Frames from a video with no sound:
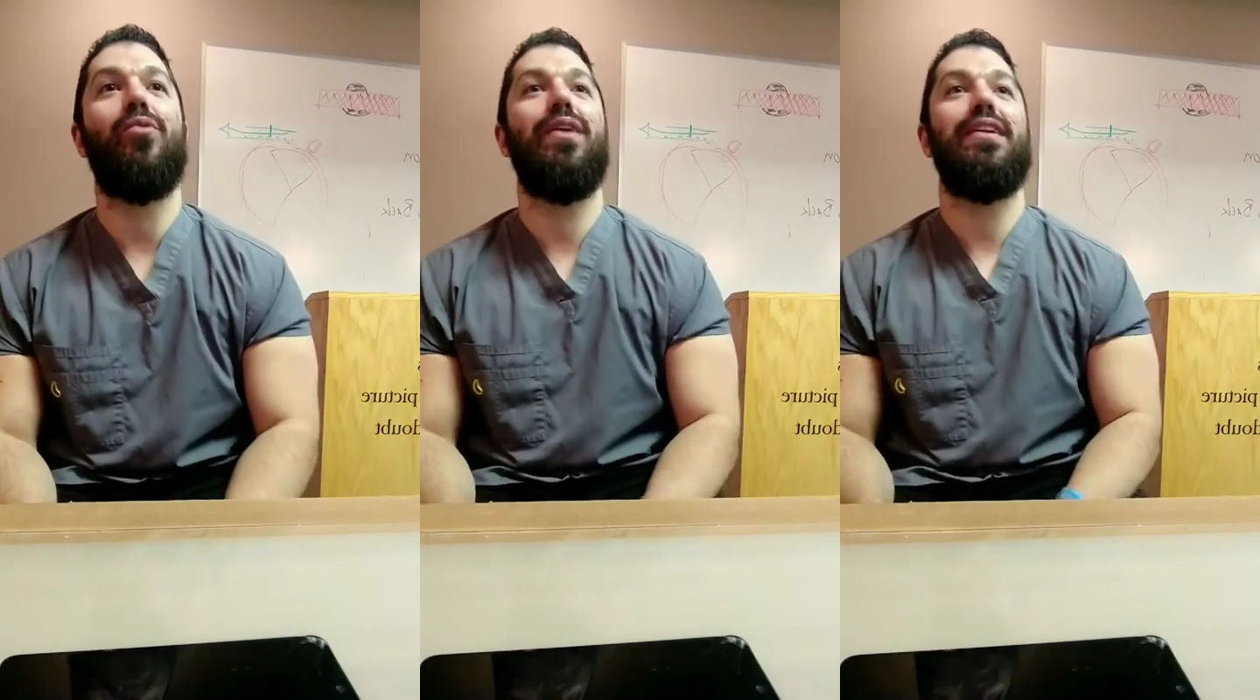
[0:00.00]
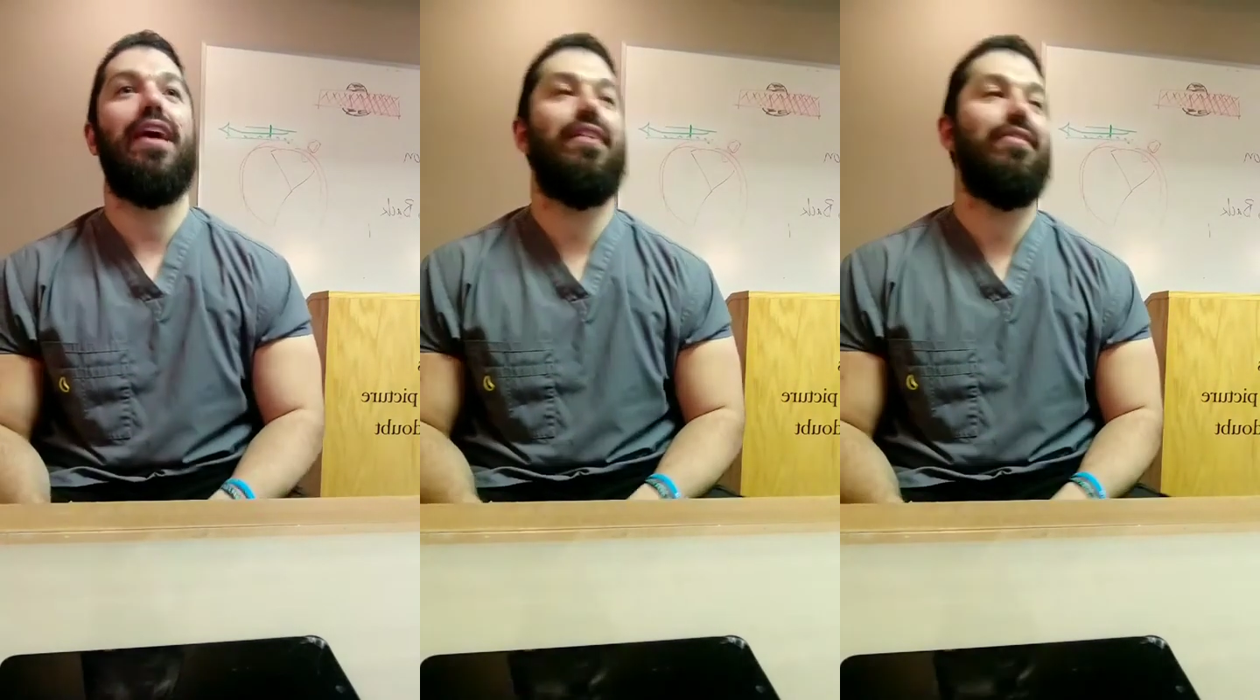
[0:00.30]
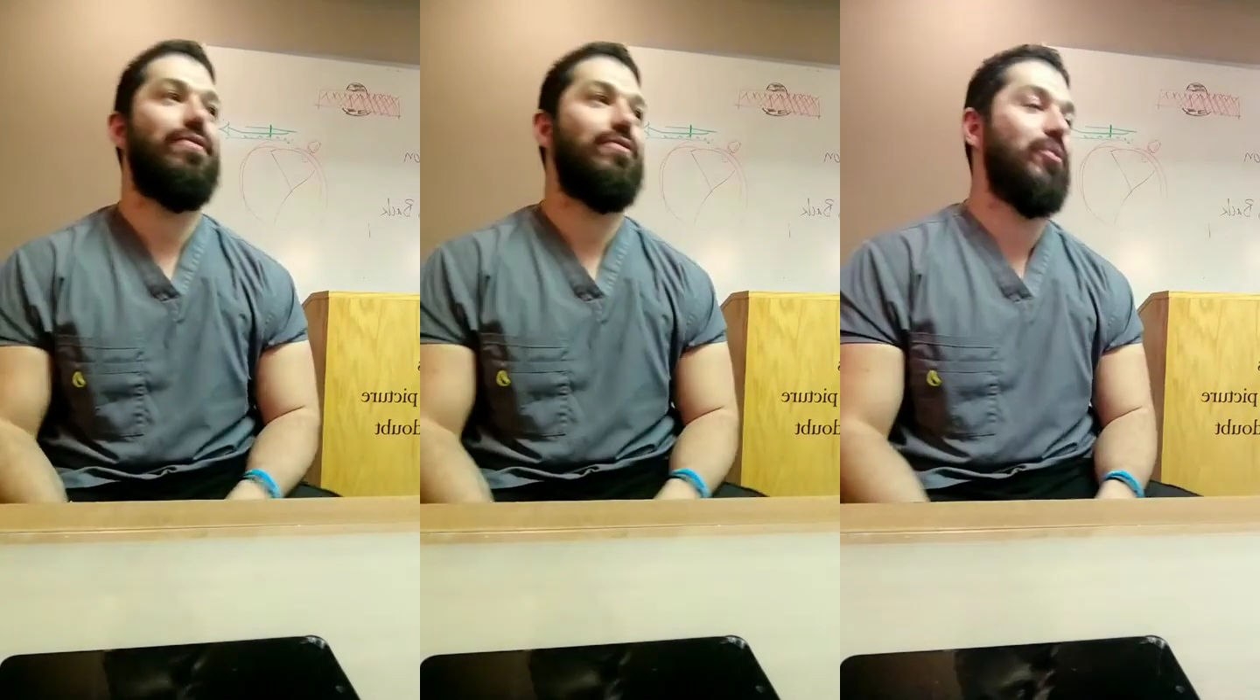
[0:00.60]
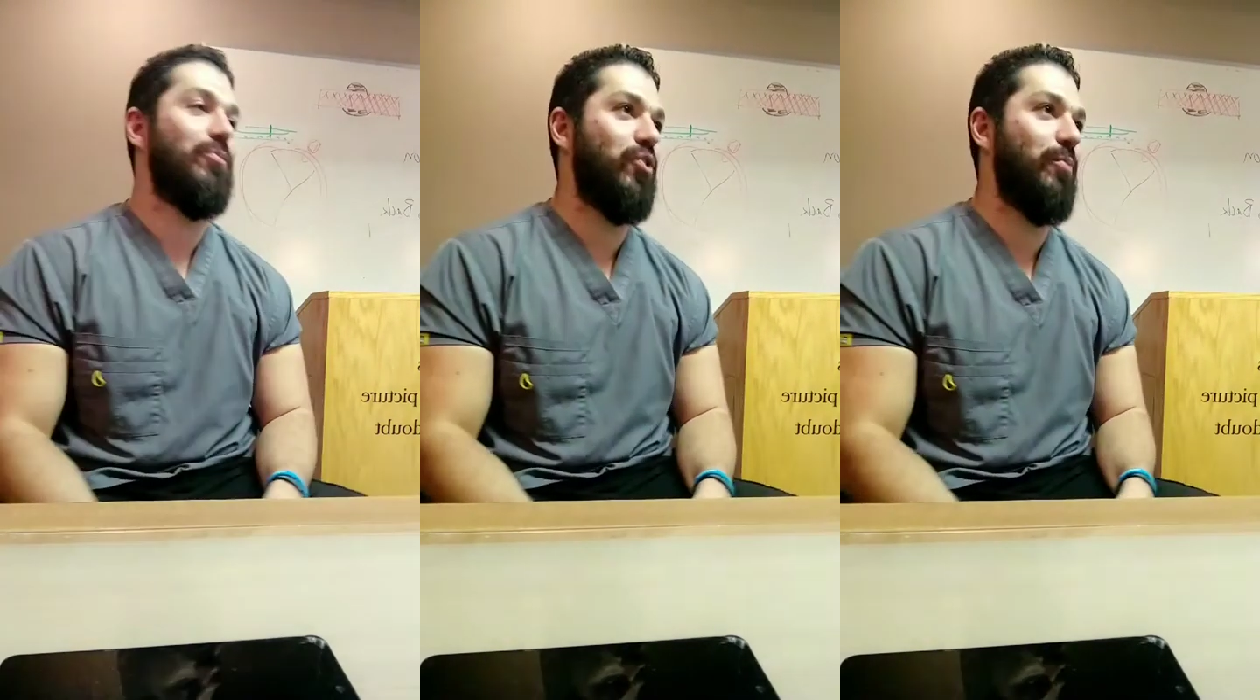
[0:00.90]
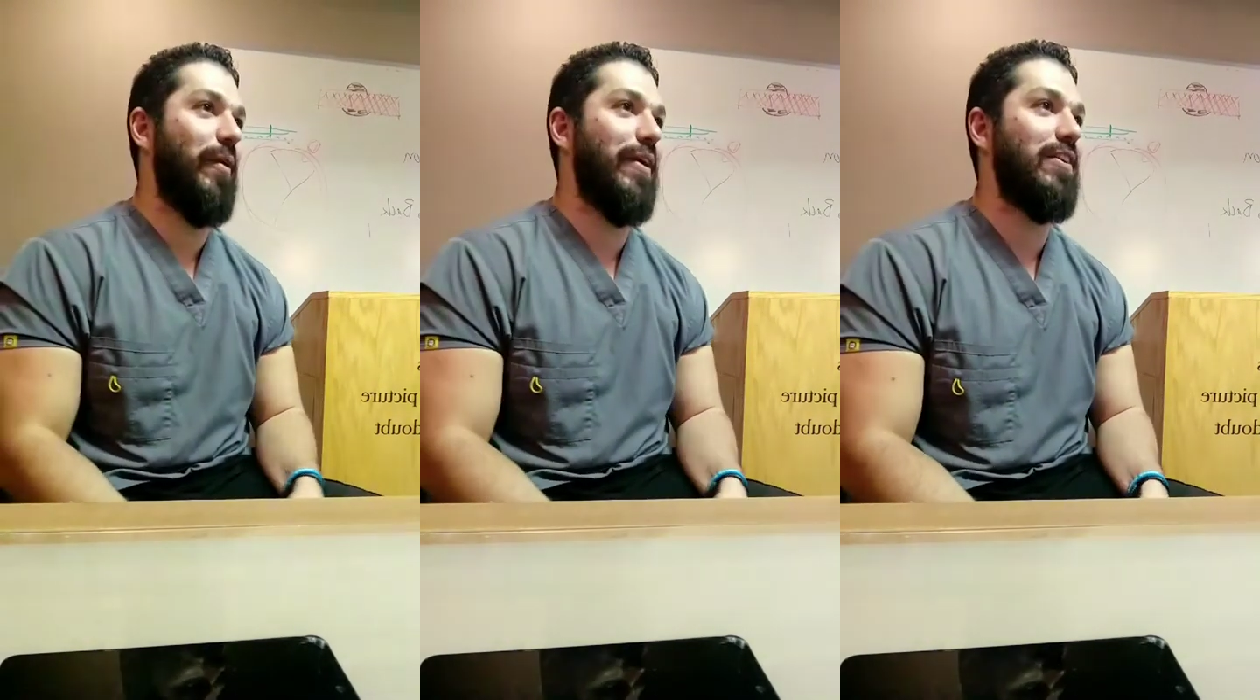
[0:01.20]
what kind of
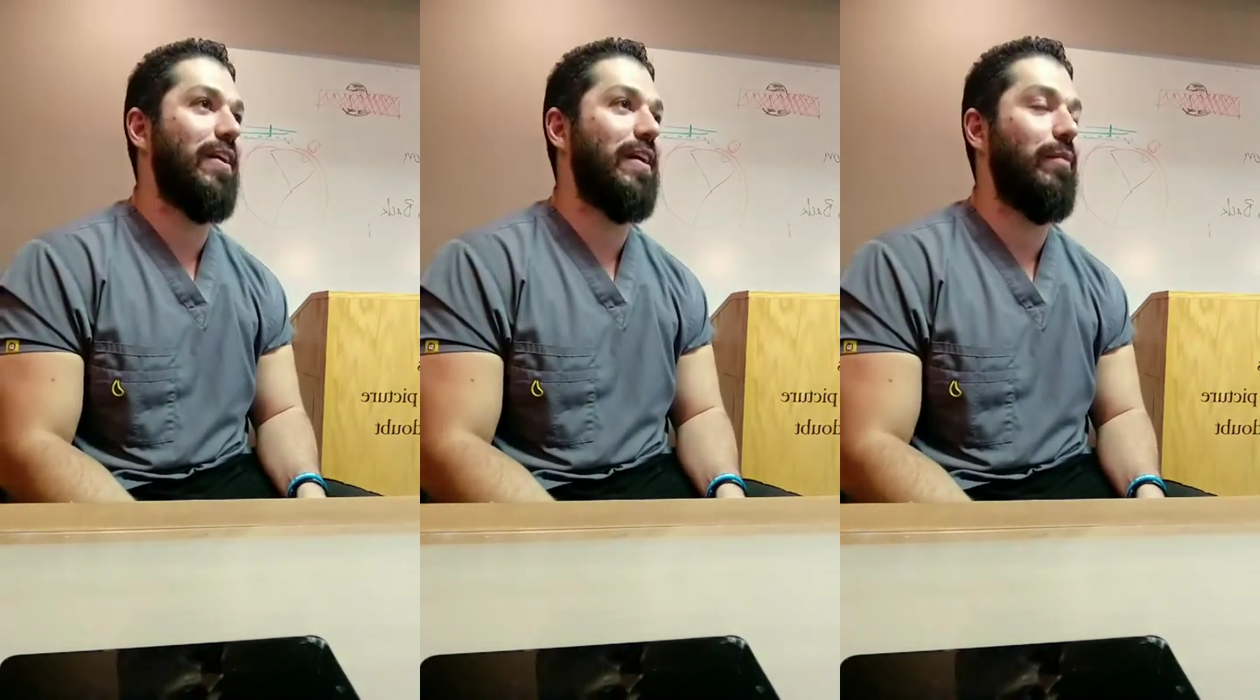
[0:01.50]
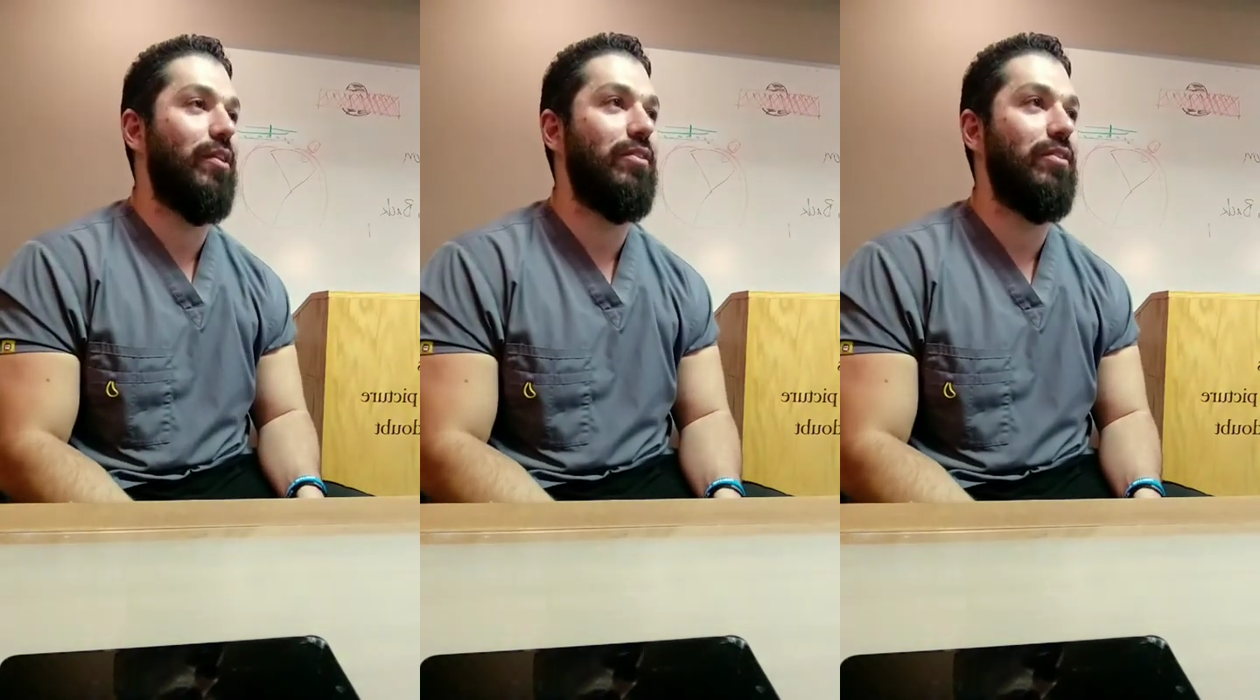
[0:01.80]
dermatome am I talking about?